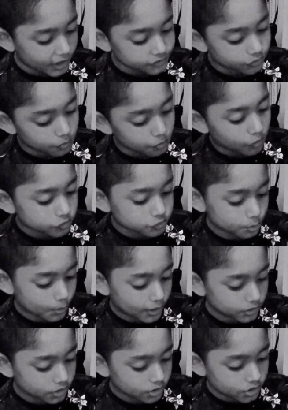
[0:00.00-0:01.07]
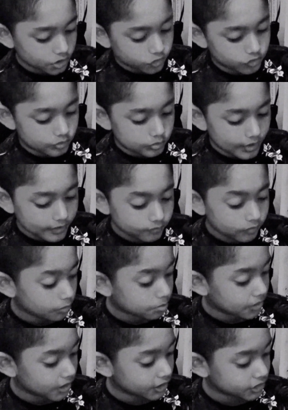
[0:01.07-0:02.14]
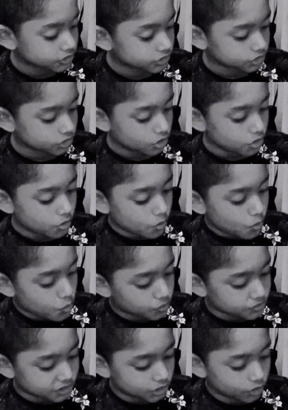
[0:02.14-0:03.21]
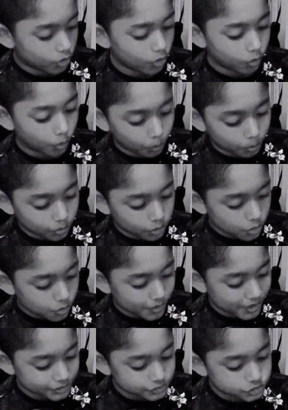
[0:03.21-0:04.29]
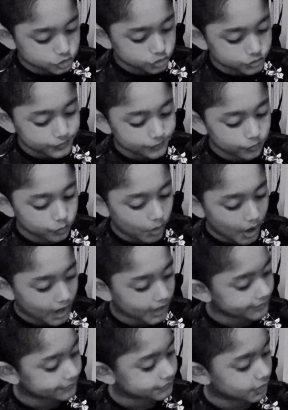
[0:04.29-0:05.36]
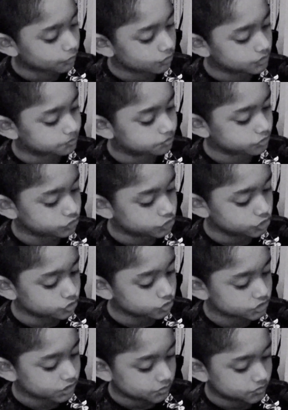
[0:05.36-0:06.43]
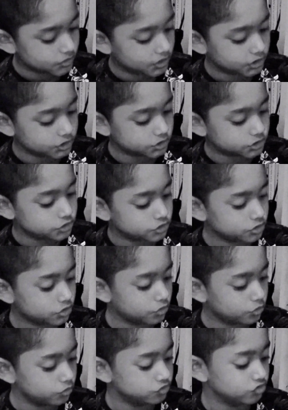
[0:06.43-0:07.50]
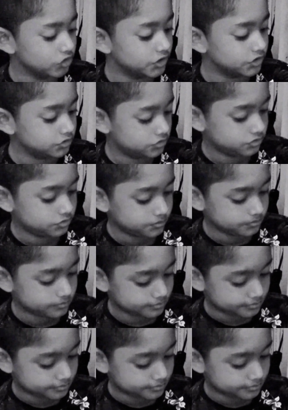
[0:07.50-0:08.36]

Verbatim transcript: In the eyes of most men, the rightful place was in home, where as dutiful wives they would produce and raise children.